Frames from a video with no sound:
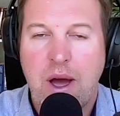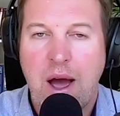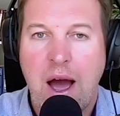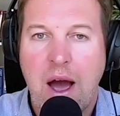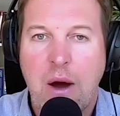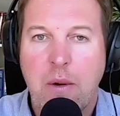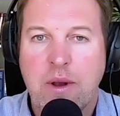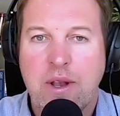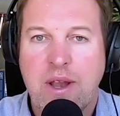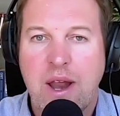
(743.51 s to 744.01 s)

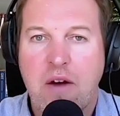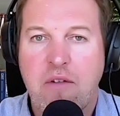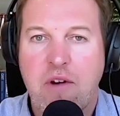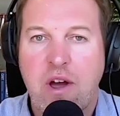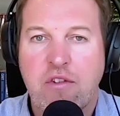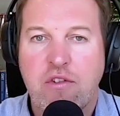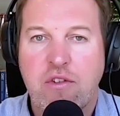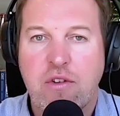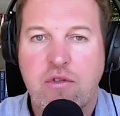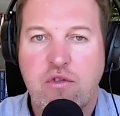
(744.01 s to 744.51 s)
our
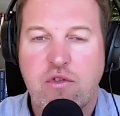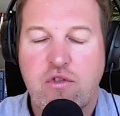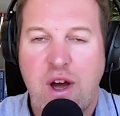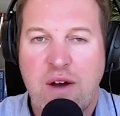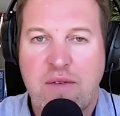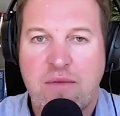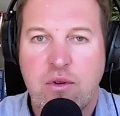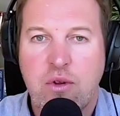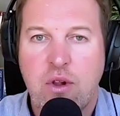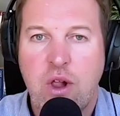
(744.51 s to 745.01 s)
direction of
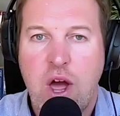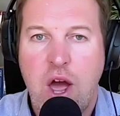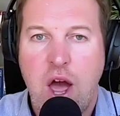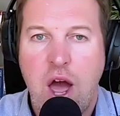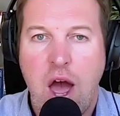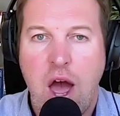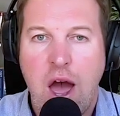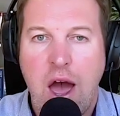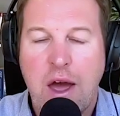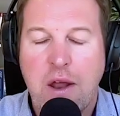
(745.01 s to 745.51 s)
travel
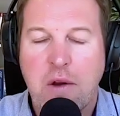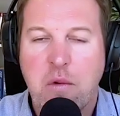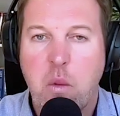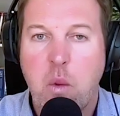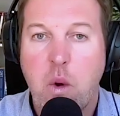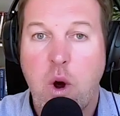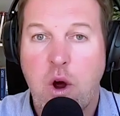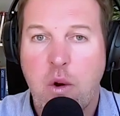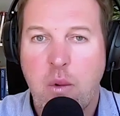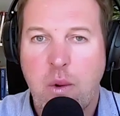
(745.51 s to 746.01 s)
and
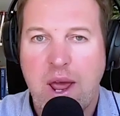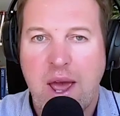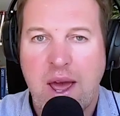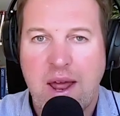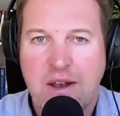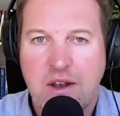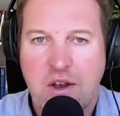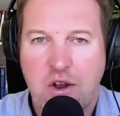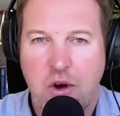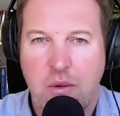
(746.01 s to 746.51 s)
where we
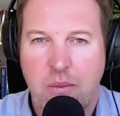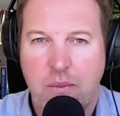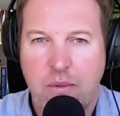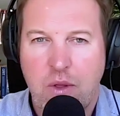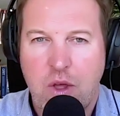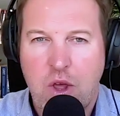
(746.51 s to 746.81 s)
end up.